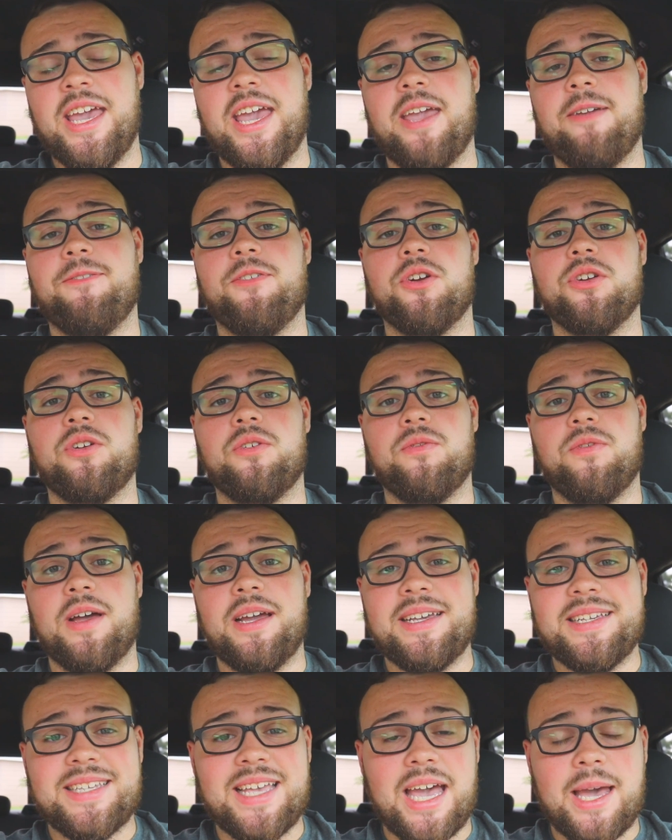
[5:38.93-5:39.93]
If your
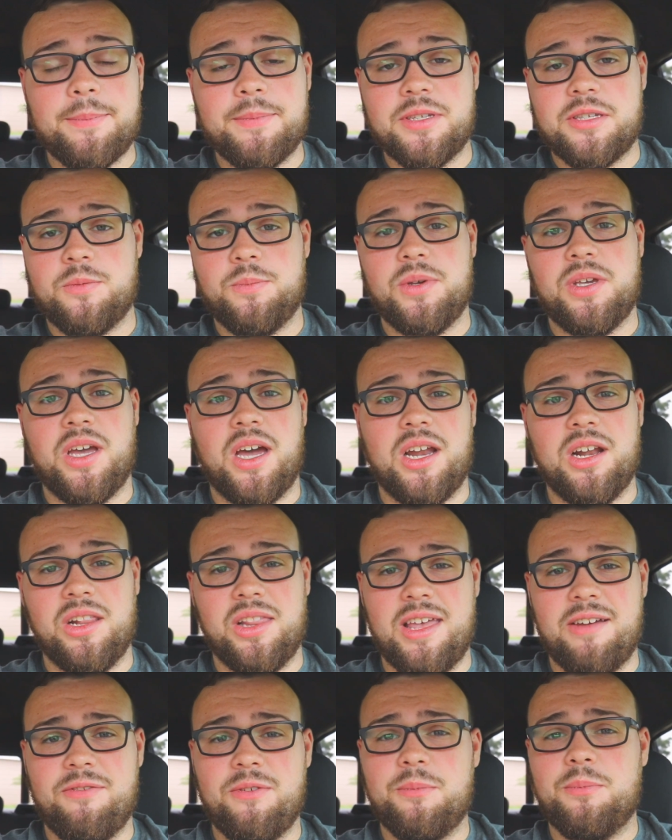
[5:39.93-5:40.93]
device happens to be on
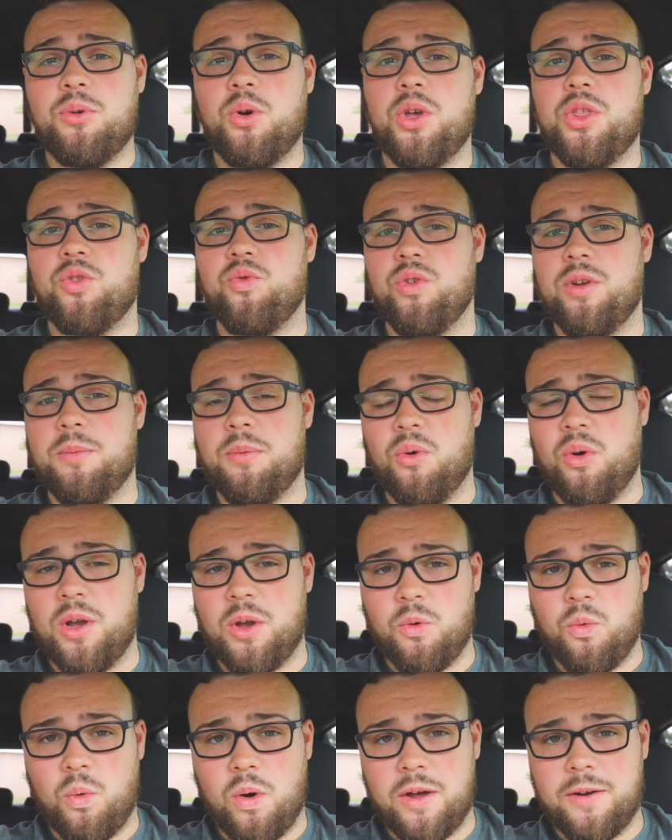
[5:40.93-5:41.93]

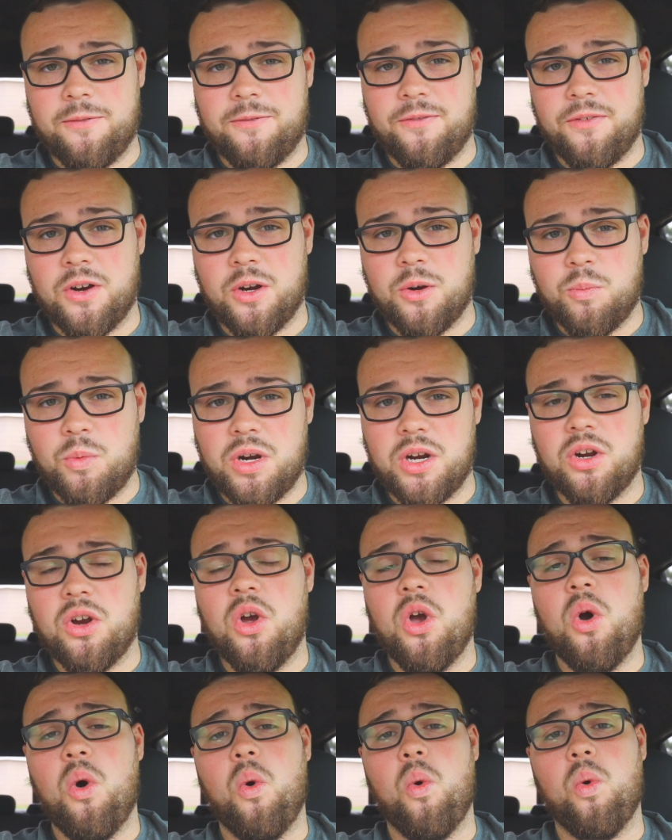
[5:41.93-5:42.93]
11.3.1
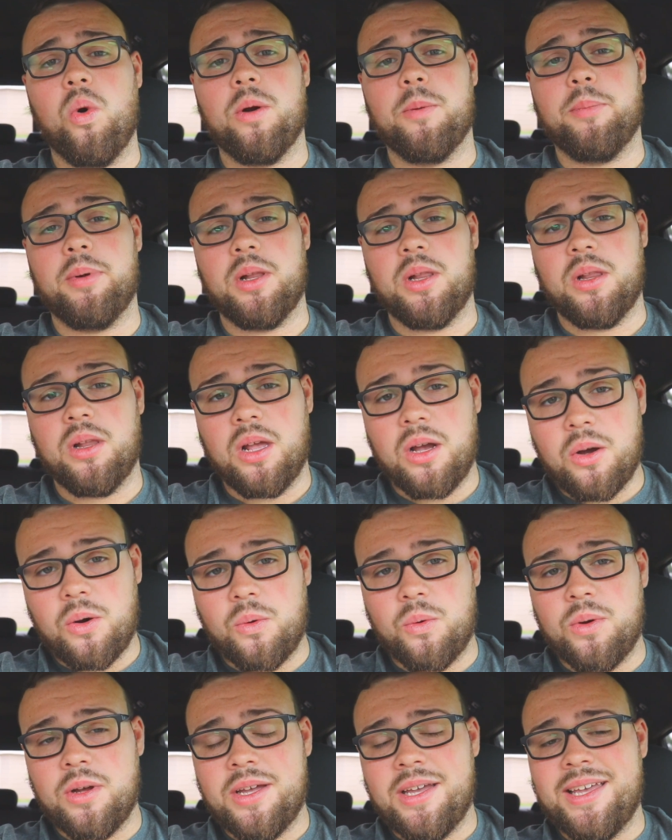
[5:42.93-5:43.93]
firmware or
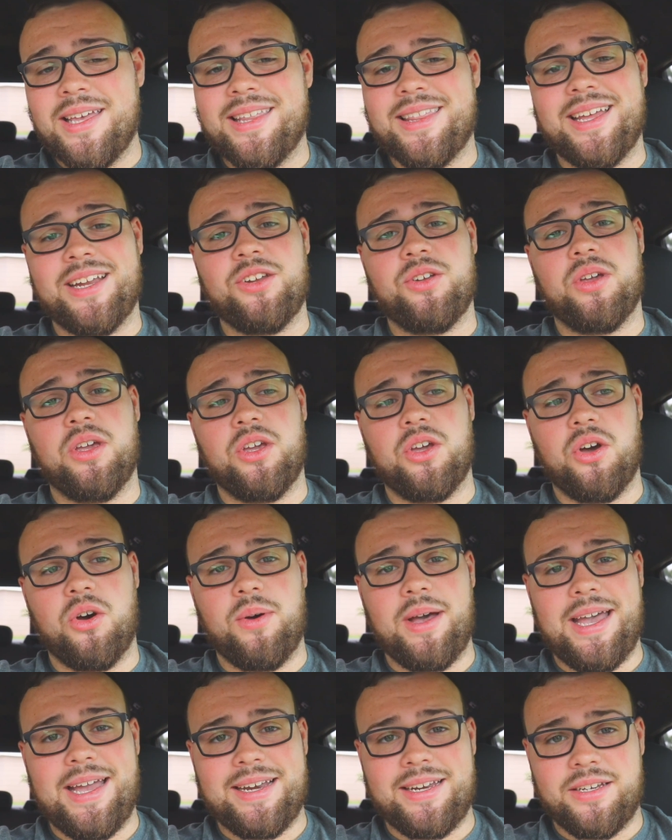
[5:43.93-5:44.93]
below, then you can
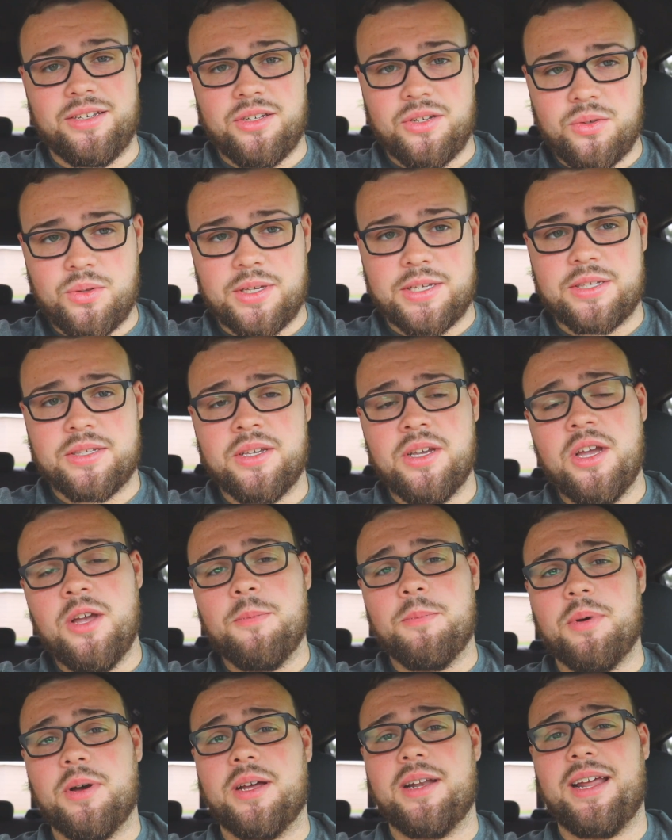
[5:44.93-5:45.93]
go ahead and do this.
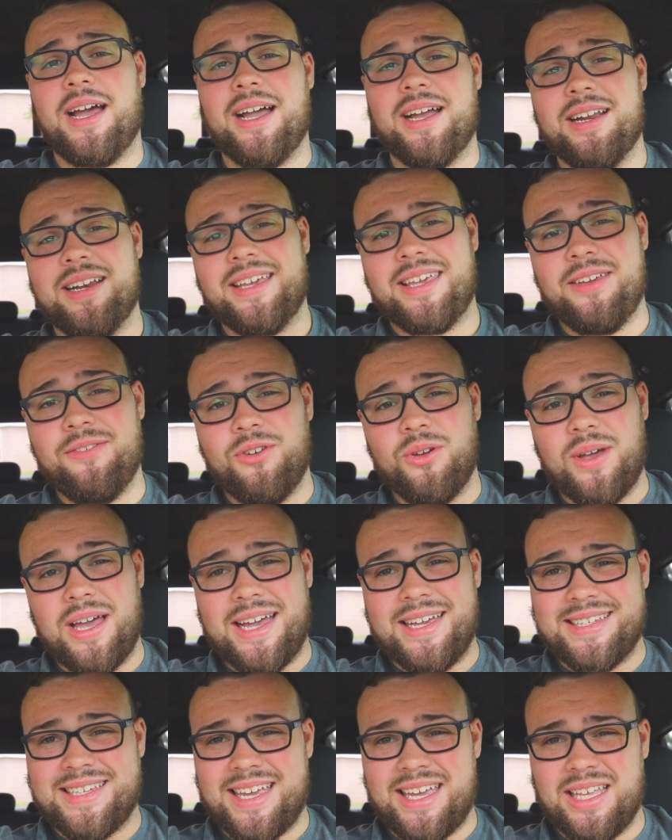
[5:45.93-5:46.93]
But I'm going to give you
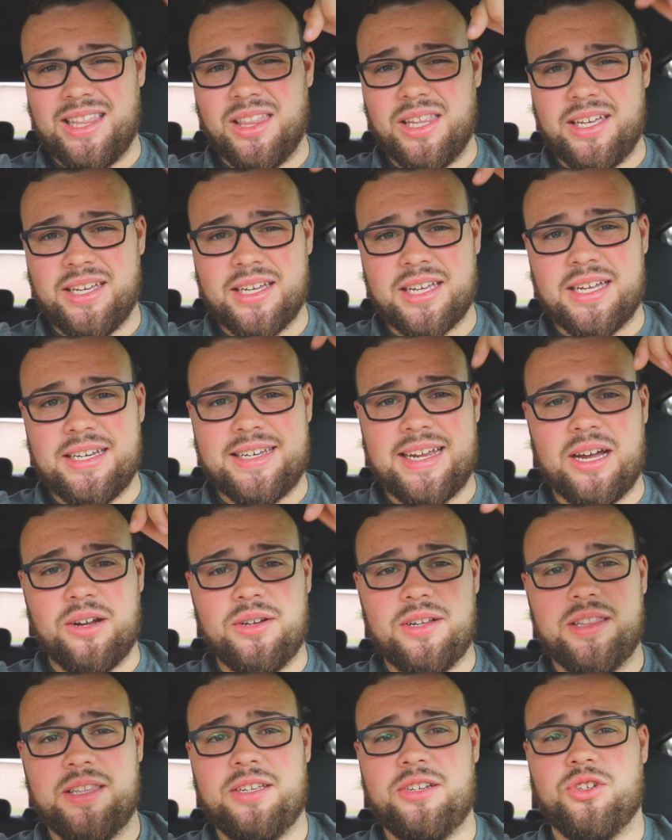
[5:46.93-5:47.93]
guys a link
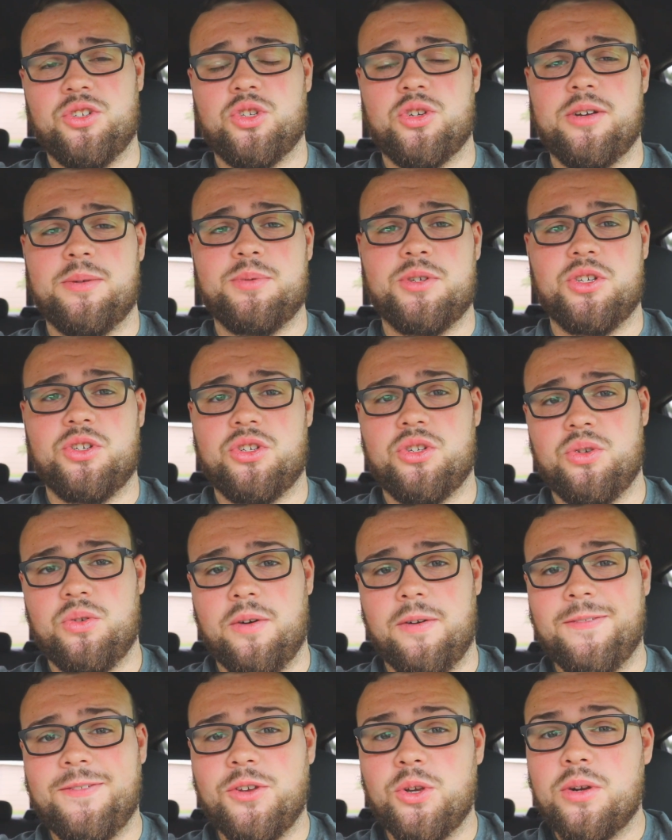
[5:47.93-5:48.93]
down in the description
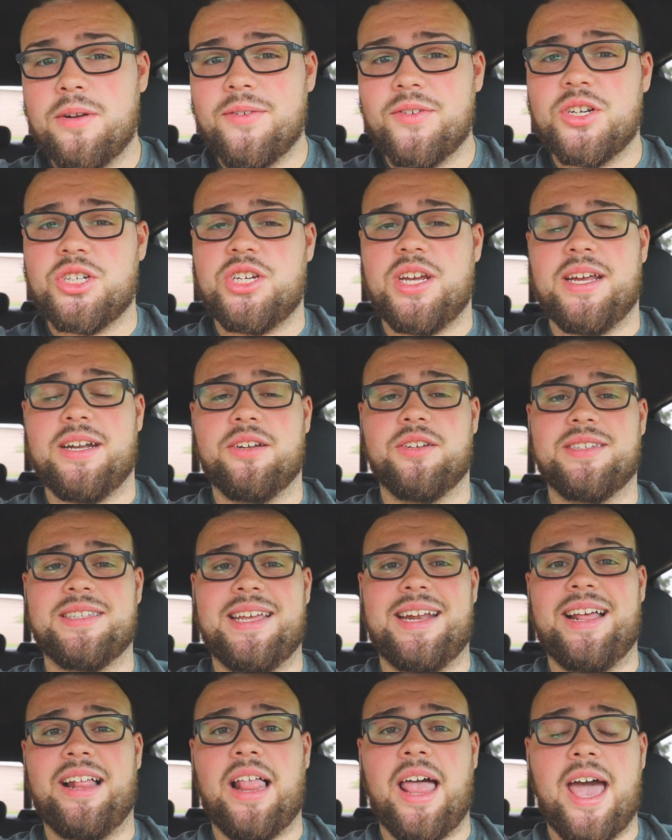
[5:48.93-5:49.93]
to a few different channels
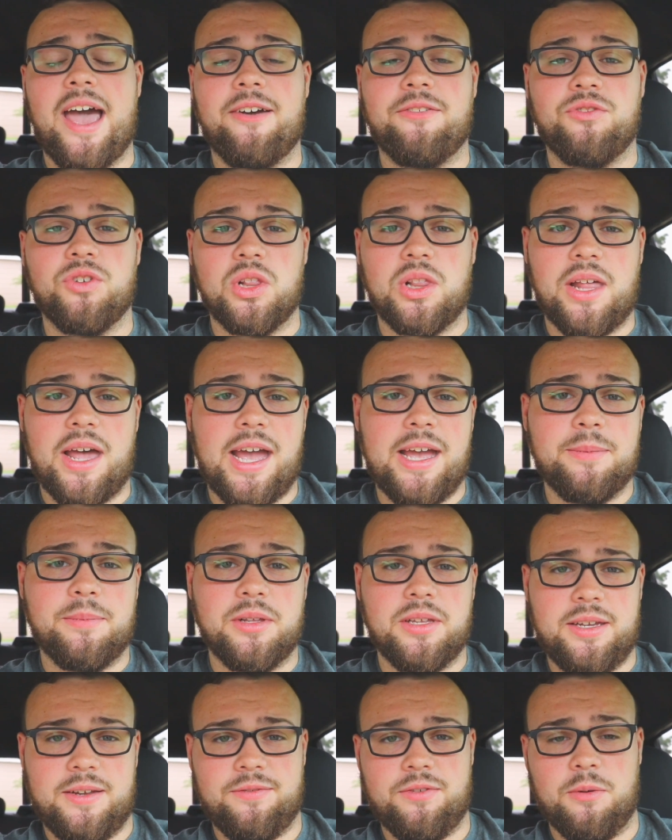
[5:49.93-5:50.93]
that have
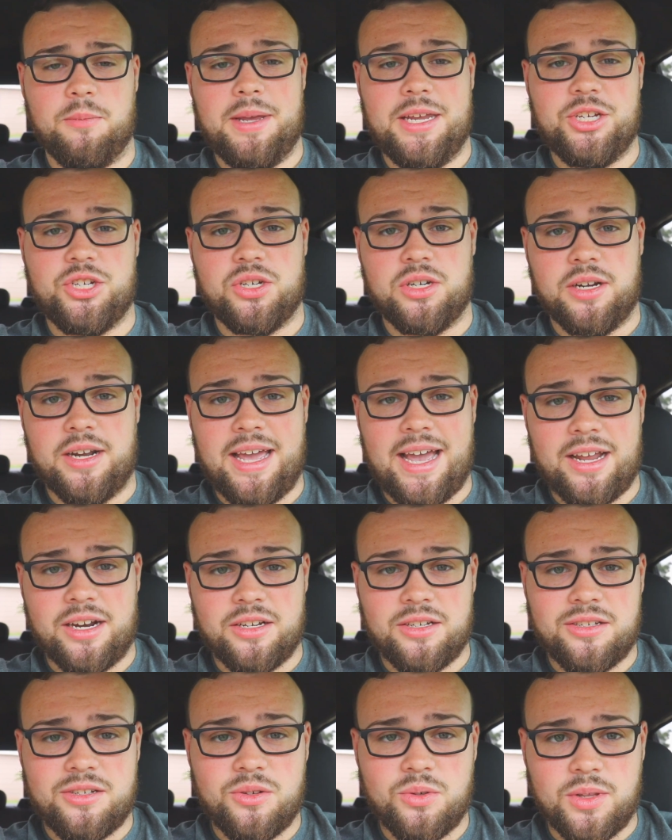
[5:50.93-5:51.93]
reliable information on how
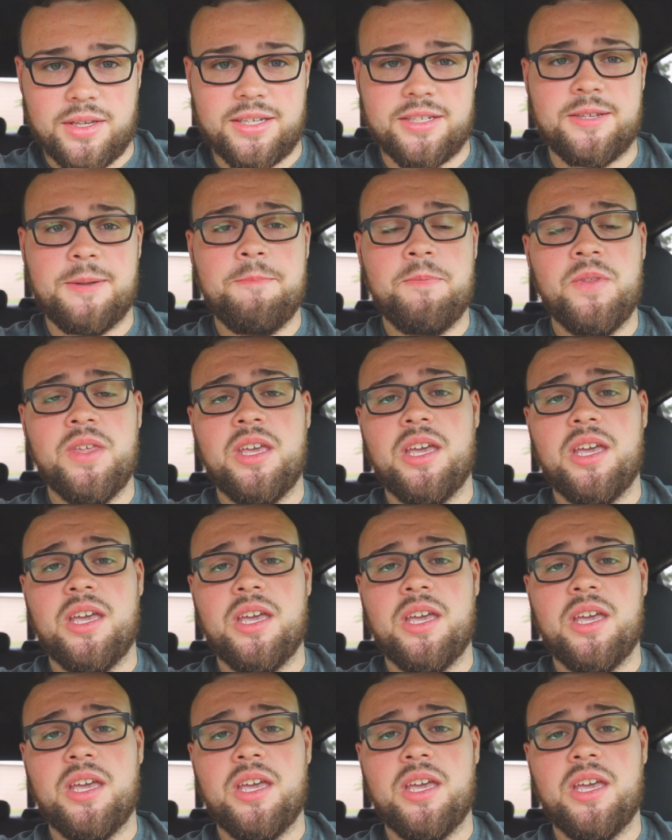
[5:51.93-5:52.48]
to do this.